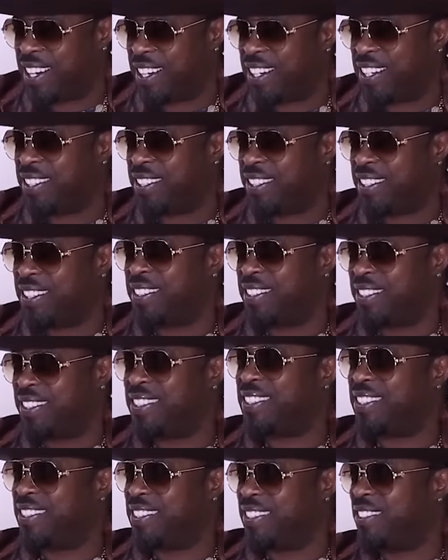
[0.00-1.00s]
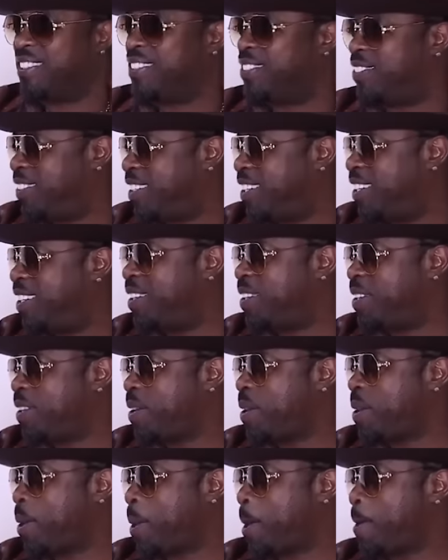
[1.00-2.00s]

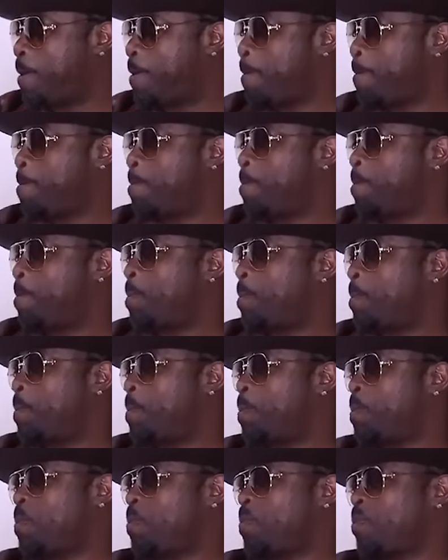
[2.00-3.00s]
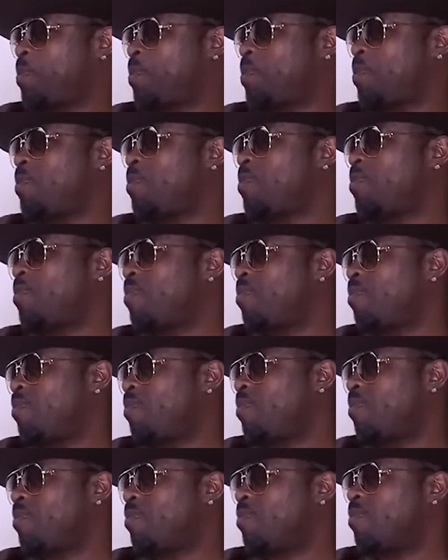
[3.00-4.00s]

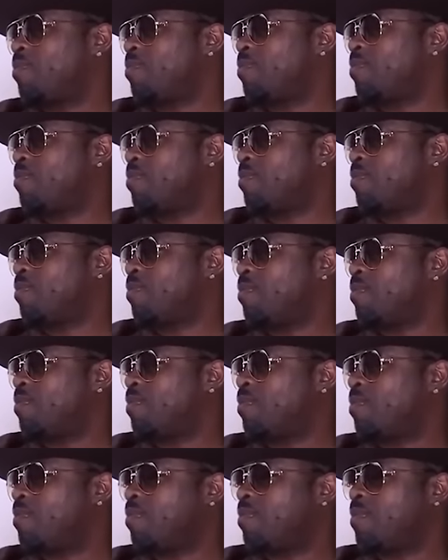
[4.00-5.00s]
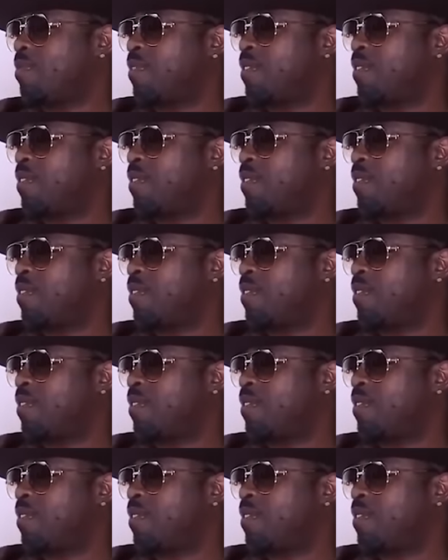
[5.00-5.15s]
No words are spoken by the person on screen.